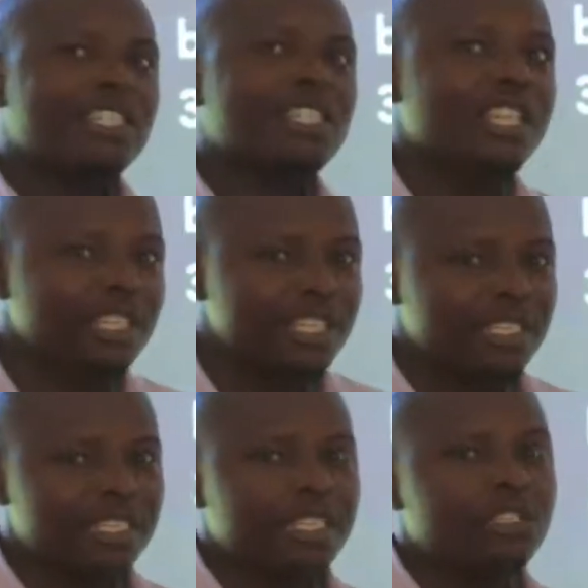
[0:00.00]

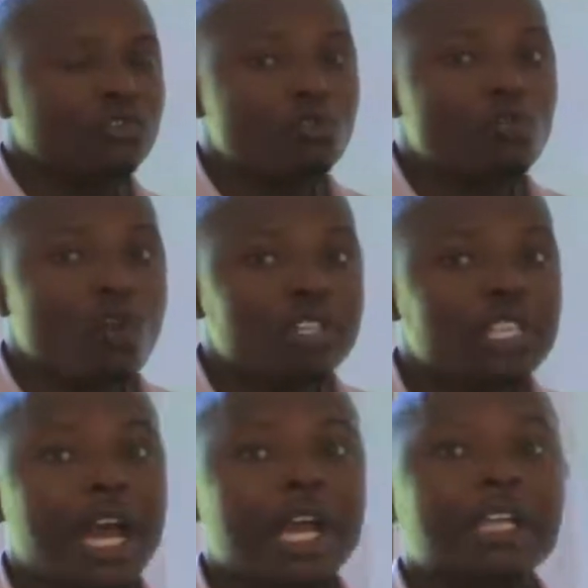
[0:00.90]
changes into
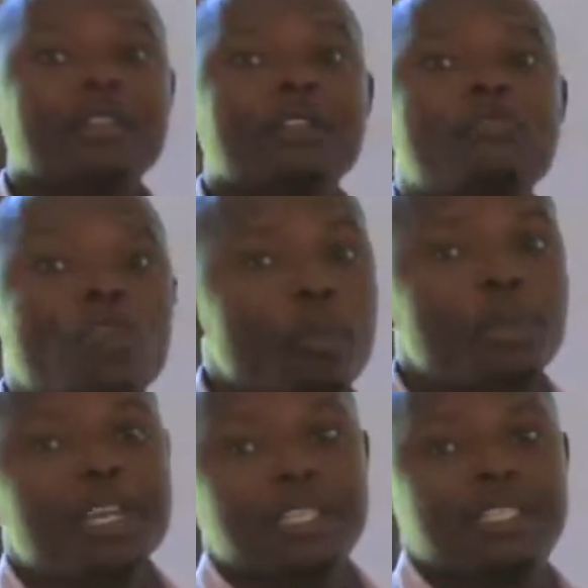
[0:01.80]
water
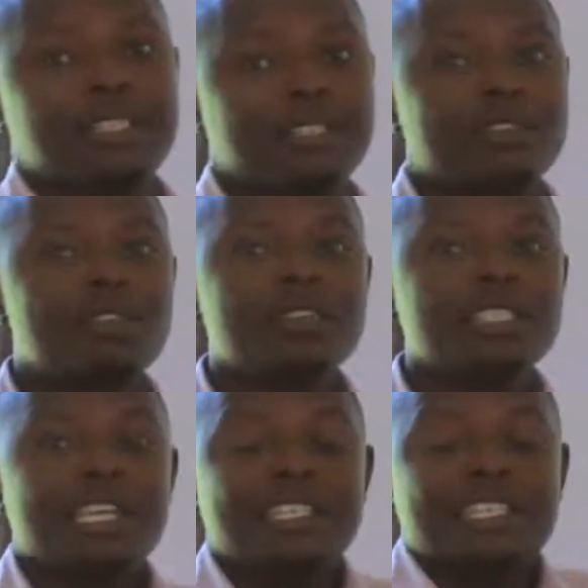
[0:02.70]
droplets, or
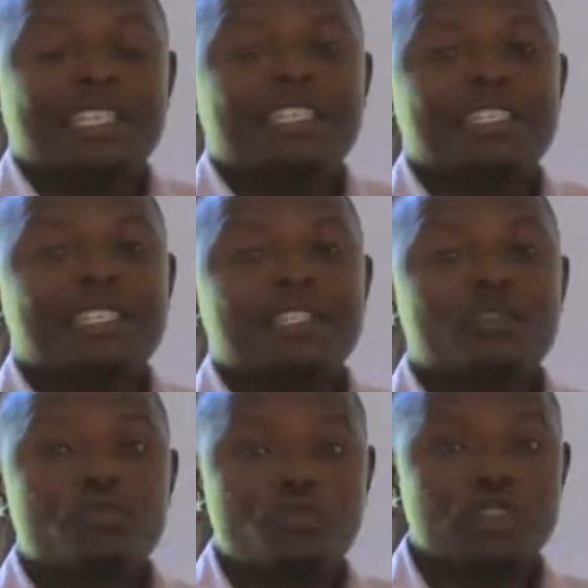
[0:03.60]
just changes
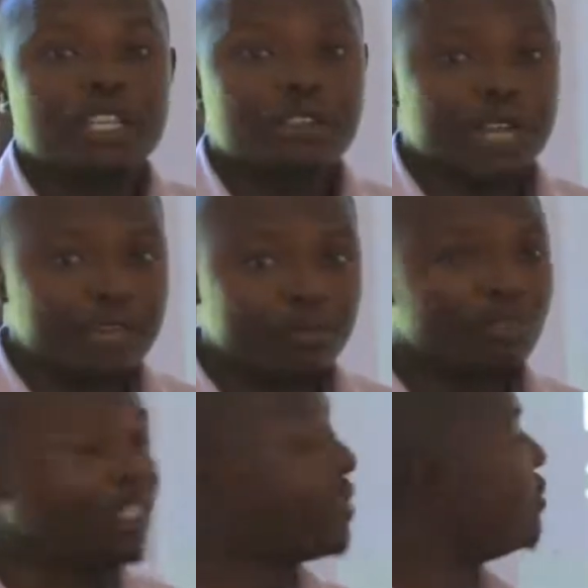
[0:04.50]
into water. You can
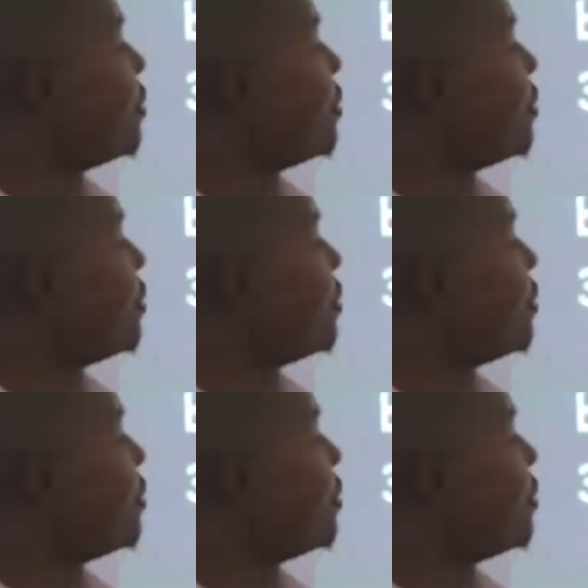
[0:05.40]
put a full